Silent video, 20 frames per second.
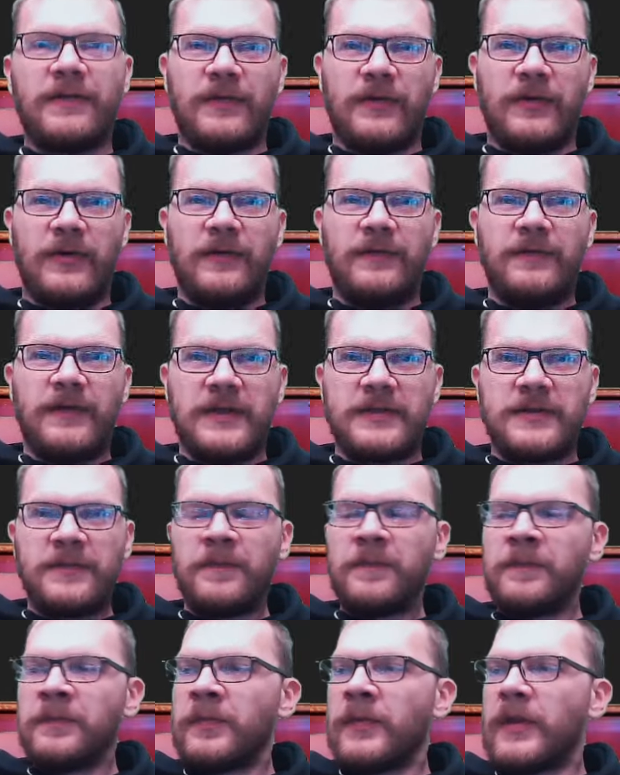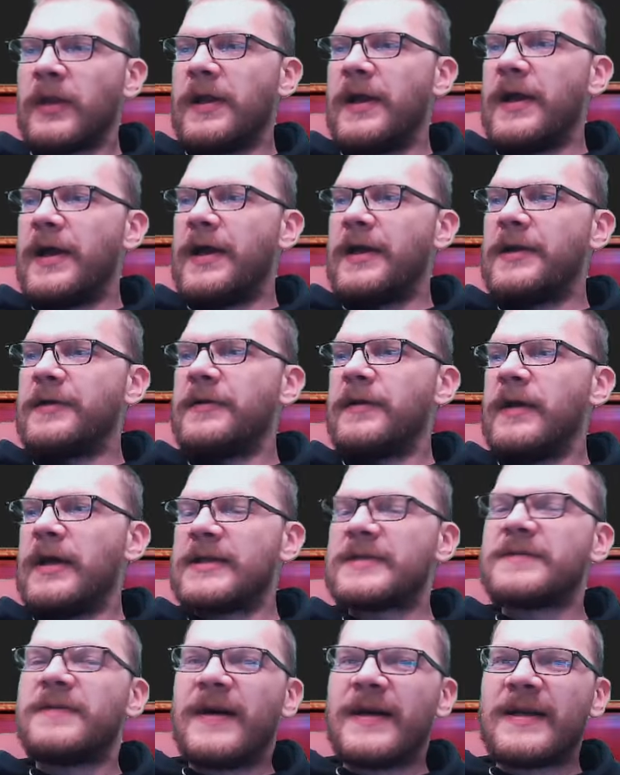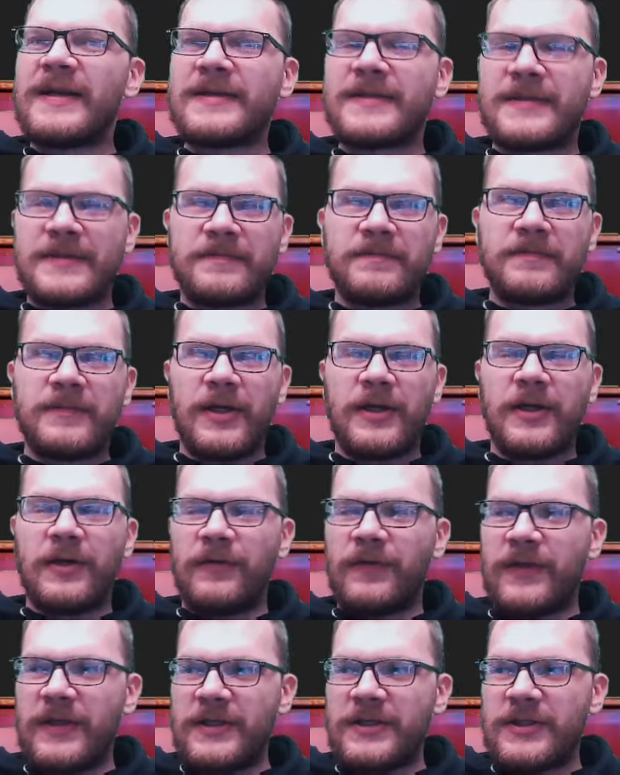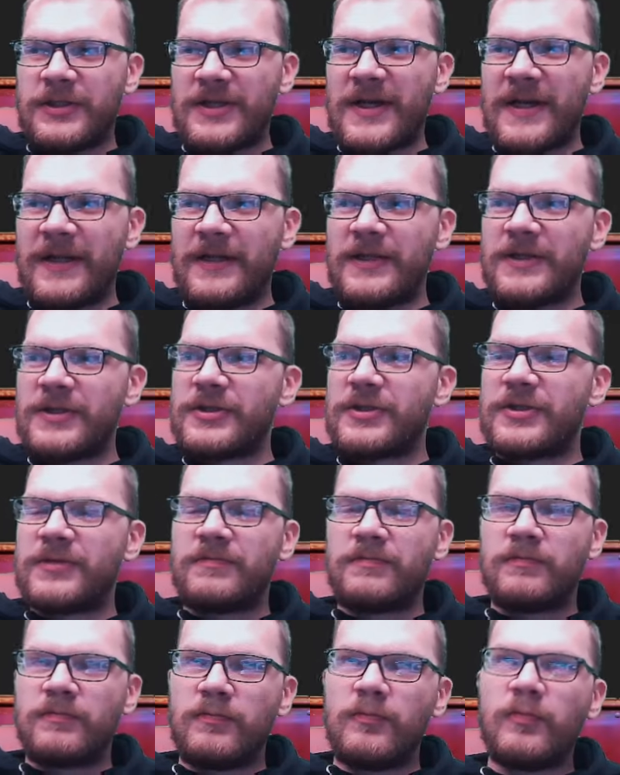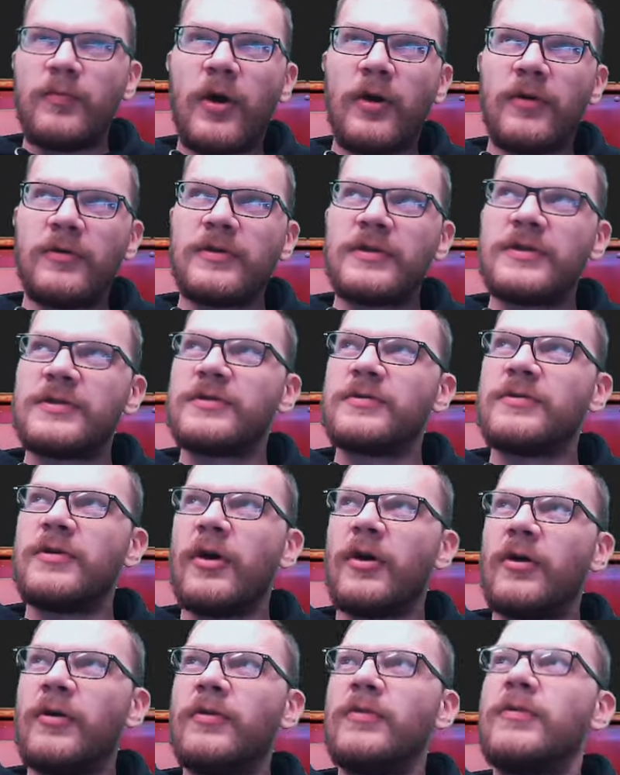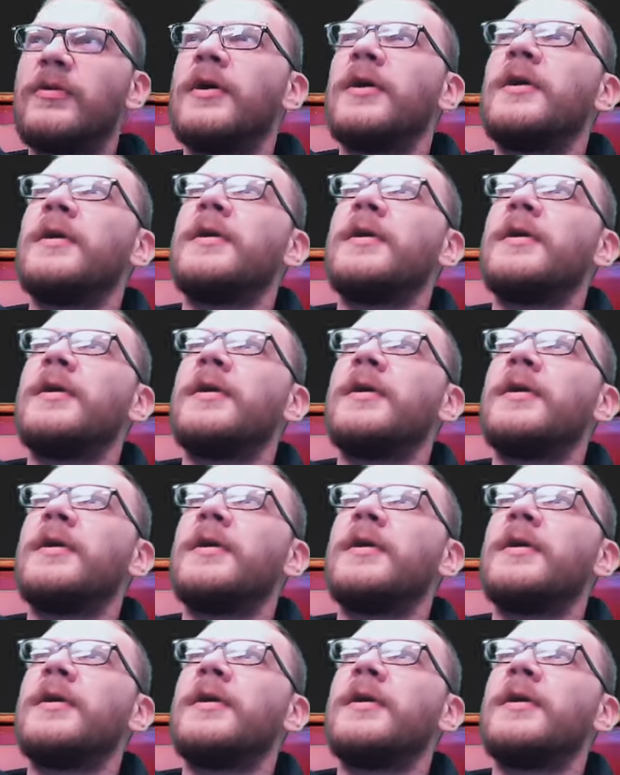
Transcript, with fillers: for all of us. And as far as, you know, these challenge modes go,